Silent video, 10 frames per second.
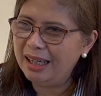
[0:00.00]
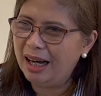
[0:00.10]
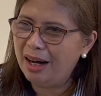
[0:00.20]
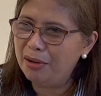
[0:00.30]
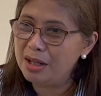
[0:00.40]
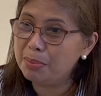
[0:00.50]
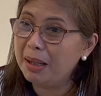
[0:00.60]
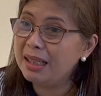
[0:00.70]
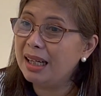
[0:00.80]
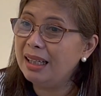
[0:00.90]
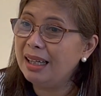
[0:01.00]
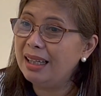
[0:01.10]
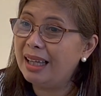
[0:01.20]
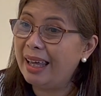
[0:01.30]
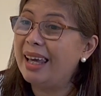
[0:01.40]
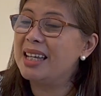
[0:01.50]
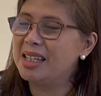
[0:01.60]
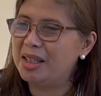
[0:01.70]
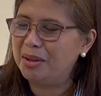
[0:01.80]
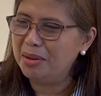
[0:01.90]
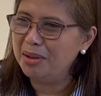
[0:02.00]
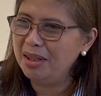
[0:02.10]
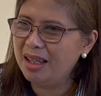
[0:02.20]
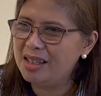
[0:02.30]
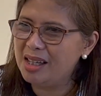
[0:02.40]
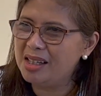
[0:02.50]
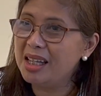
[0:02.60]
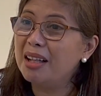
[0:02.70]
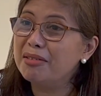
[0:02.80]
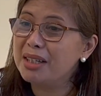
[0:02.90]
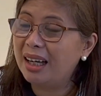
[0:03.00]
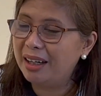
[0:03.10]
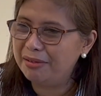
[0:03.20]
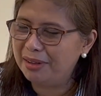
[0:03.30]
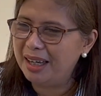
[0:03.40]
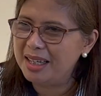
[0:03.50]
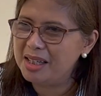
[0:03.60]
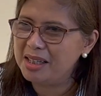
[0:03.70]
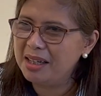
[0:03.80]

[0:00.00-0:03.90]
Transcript: especially the S, no? It's a self-sacrifice.